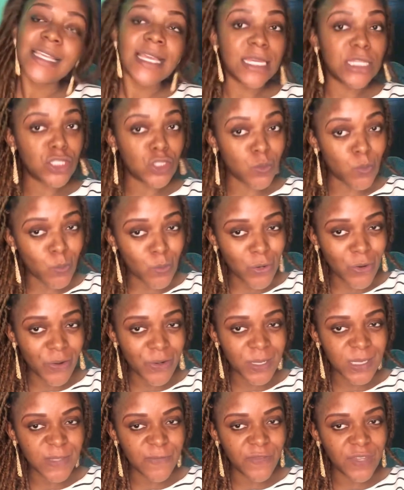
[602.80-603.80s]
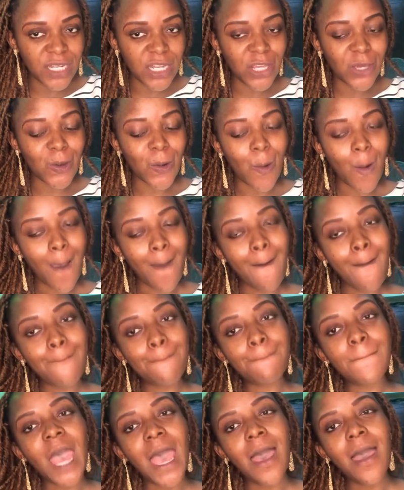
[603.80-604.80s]
in tomorrow's video.
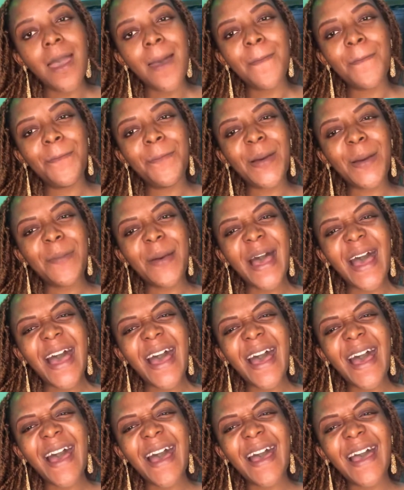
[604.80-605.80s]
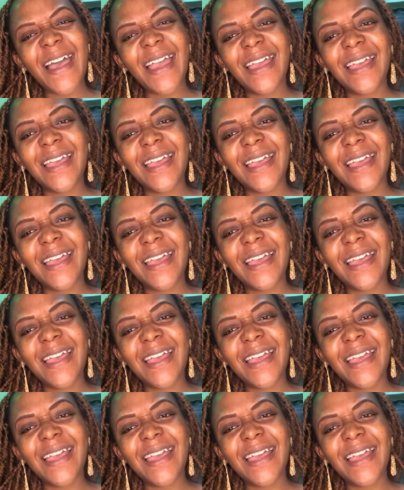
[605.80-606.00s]
Bye bye.